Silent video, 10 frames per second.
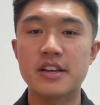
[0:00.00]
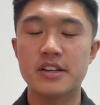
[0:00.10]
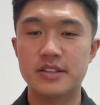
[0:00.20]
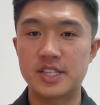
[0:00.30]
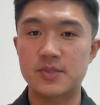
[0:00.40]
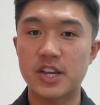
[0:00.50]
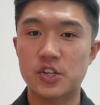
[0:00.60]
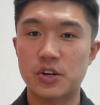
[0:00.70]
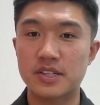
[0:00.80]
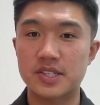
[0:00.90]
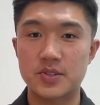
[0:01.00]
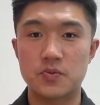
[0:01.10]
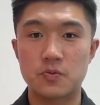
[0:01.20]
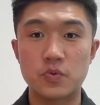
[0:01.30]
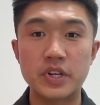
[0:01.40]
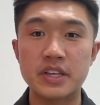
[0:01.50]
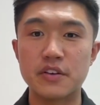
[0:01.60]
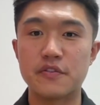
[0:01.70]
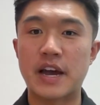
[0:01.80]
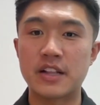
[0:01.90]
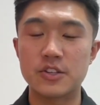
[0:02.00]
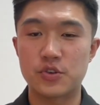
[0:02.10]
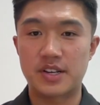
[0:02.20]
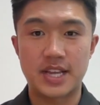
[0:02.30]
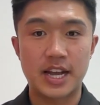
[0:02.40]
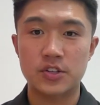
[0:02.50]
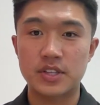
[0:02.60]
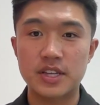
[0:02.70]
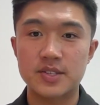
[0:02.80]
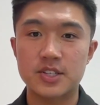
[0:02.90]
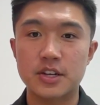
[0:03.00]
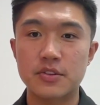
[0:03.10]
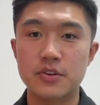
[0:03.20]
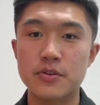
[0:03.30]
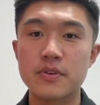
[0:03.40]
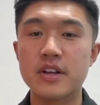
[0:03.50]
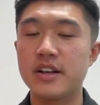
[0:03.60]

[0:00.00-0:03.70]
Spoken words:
let's make sure this is really a valid transaction that has to go through.